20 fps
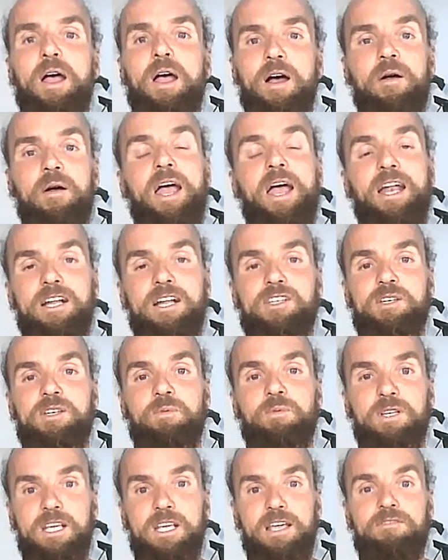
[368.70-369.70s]
energy,
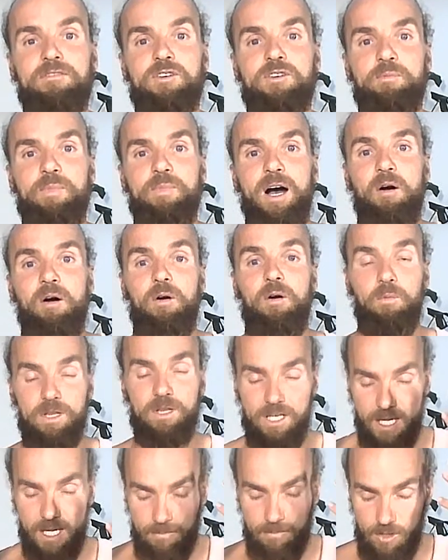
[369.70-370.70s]
what gives you power, what
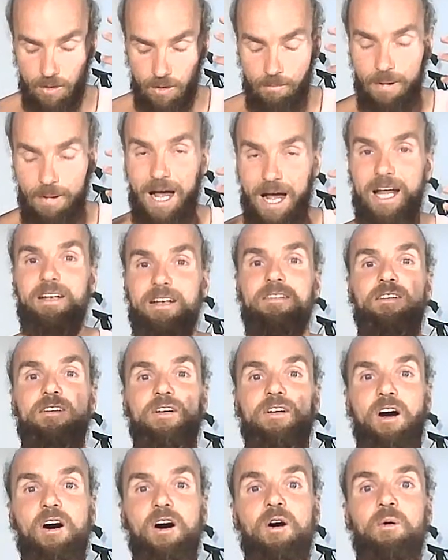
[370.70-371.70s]
keeps your mind
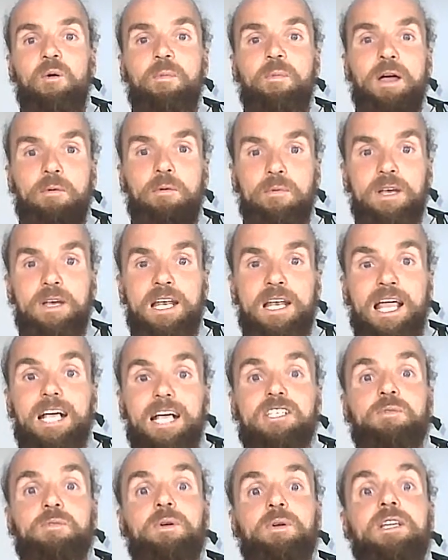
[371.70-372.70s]
calm and
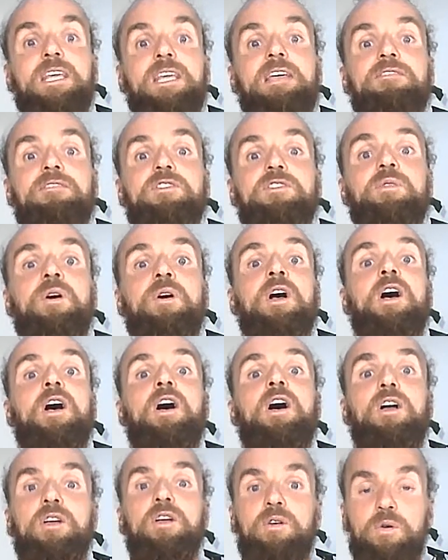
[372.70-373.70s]
relaxed, what gives you
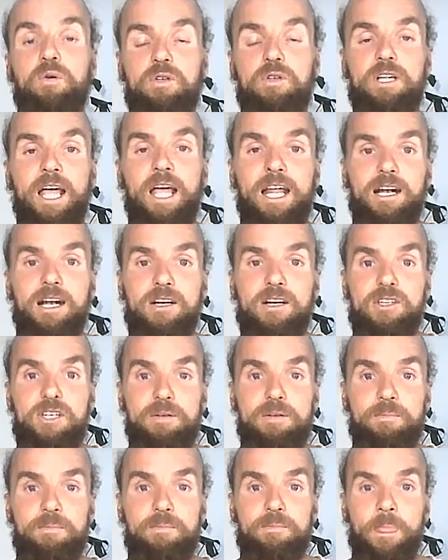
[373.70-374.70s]
a good energy,
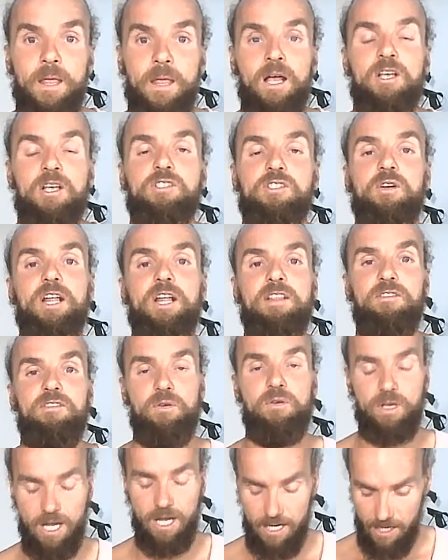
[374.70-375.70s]
so that you
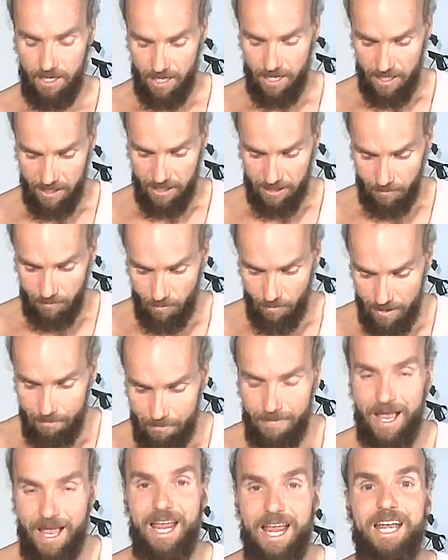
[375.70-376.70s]
can
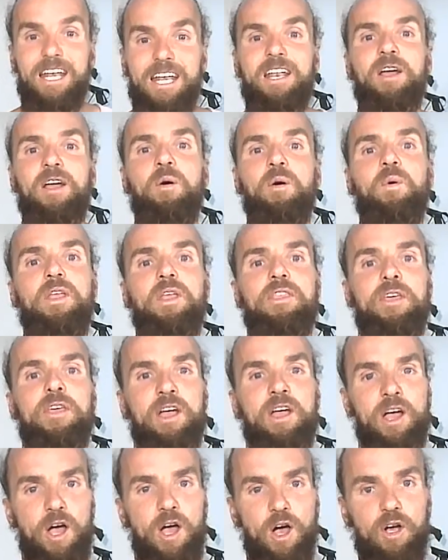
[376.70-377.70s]
remain with
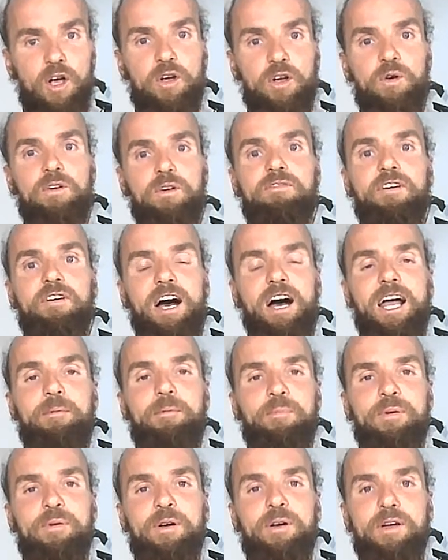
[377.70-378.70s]
a good vibe
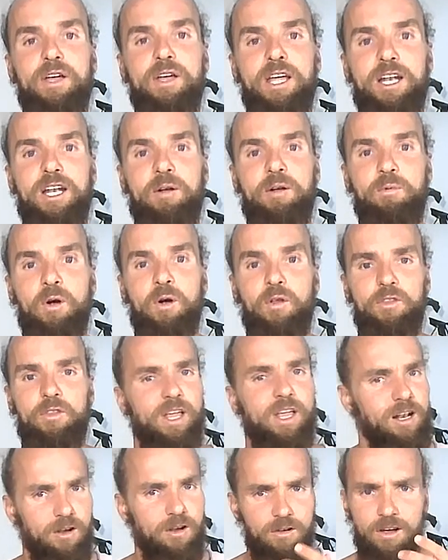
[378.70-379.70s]
in the world.
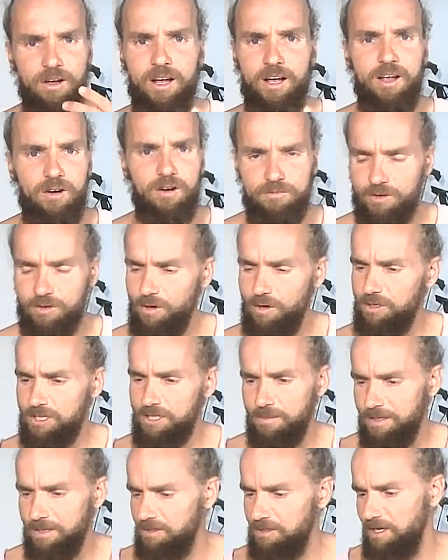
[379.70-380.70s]
And okay, of course,
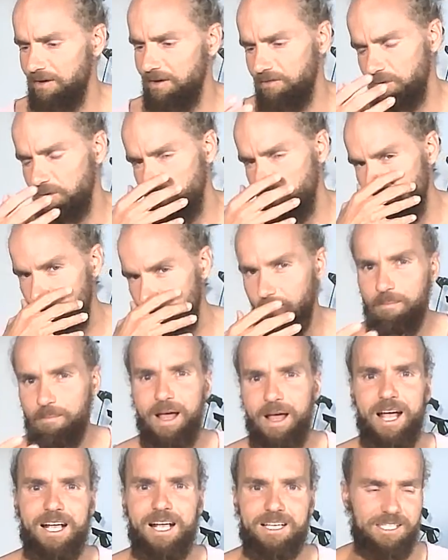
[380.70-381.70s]
sometimes you have to wear a
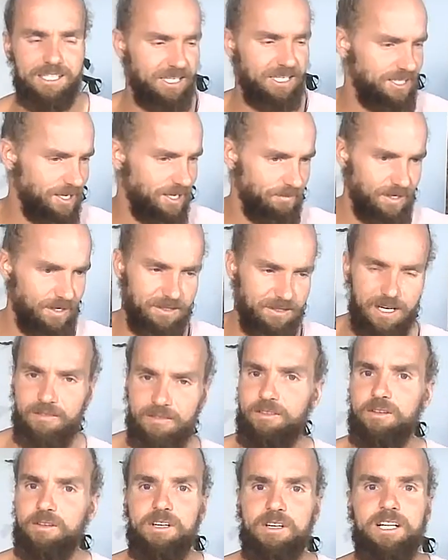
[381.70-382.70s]
mask, and sometimes you have
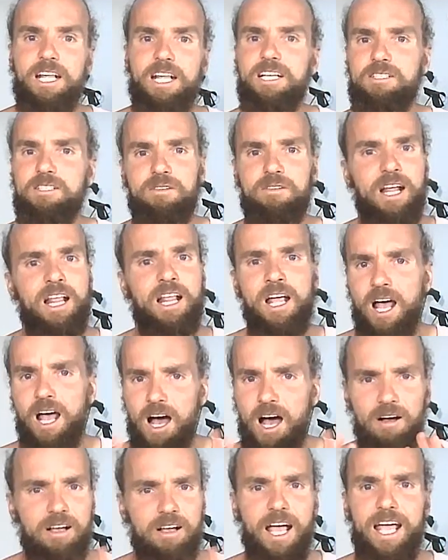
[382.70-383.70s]
to do this, that.
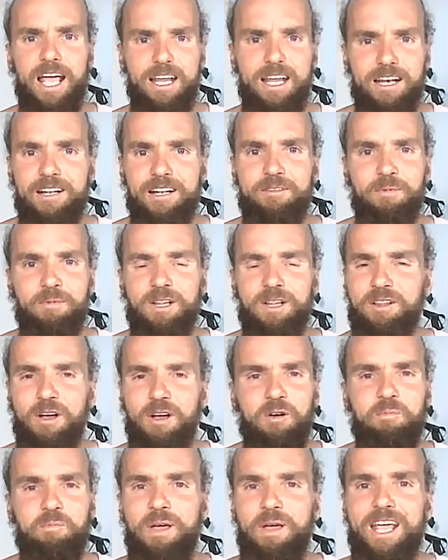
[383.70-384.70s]
Okay, but
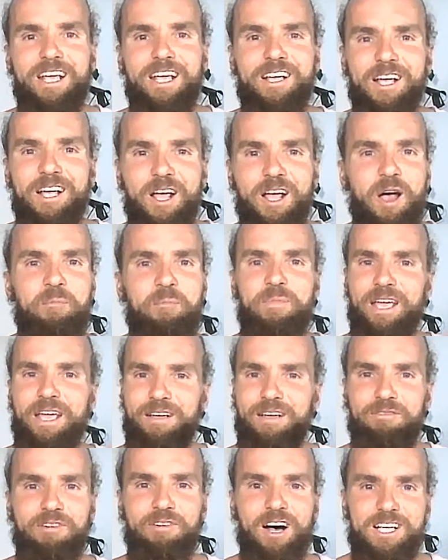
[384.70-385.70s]
don't make a big
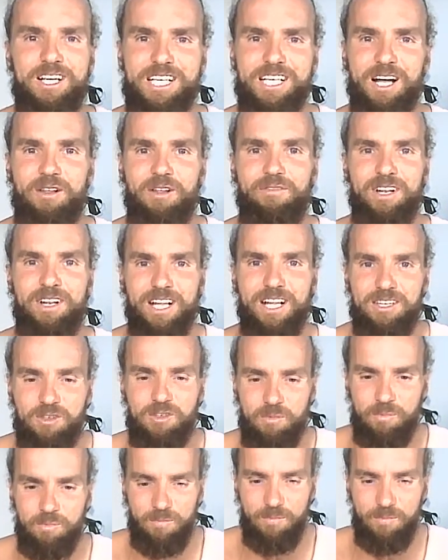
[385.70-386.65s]
fuss out of it that you